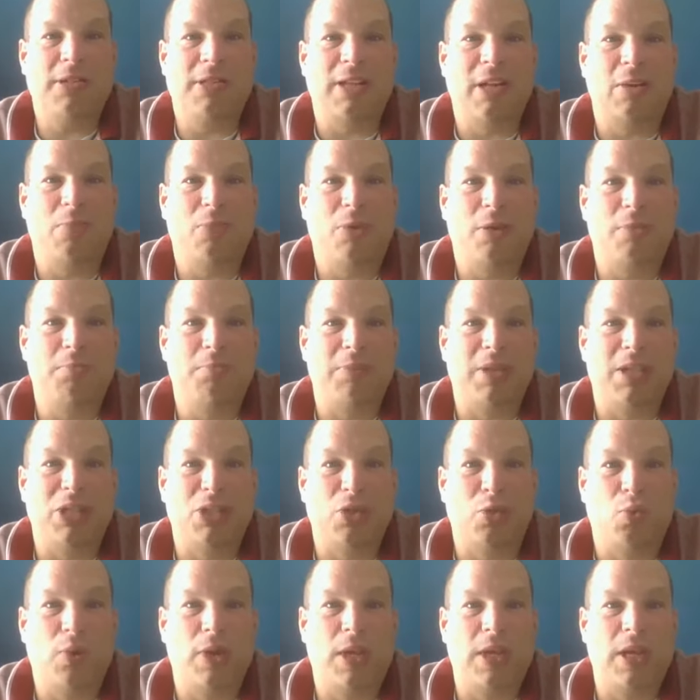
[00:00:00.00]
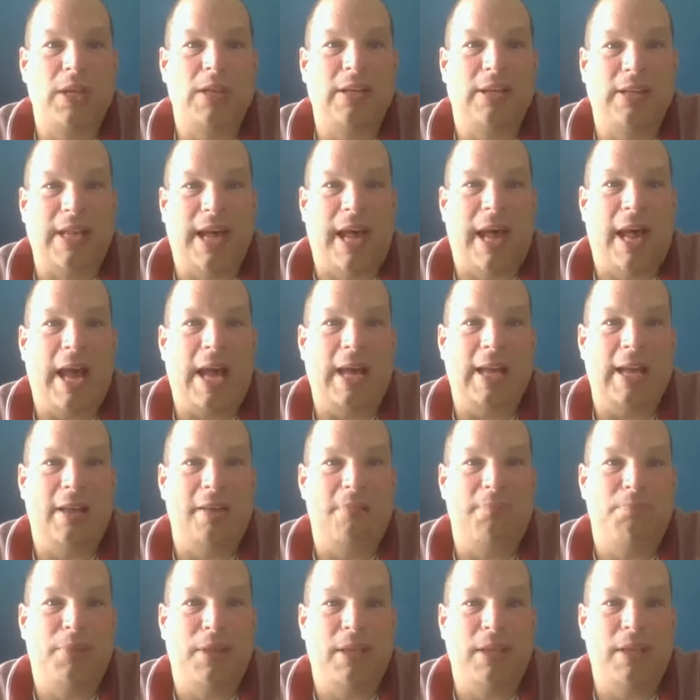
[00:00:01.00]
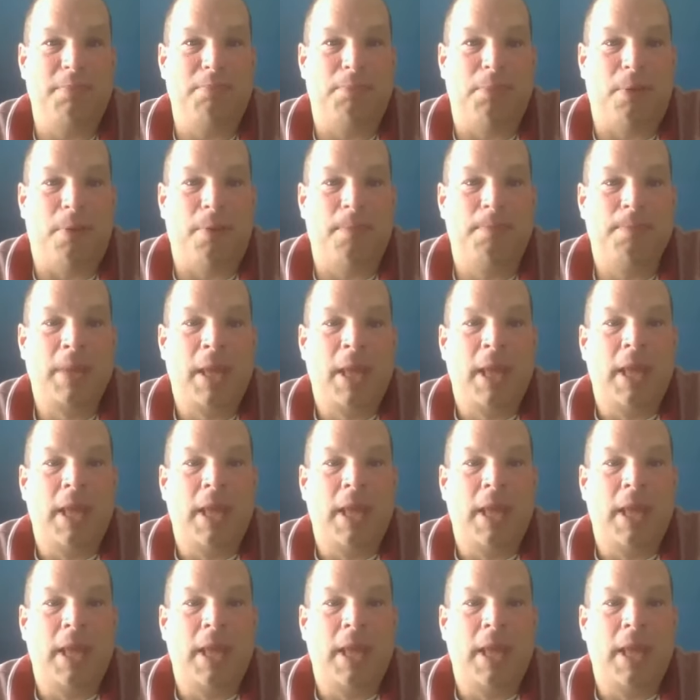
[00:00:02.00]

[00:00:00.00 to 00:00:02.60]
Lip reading: someone between God and people.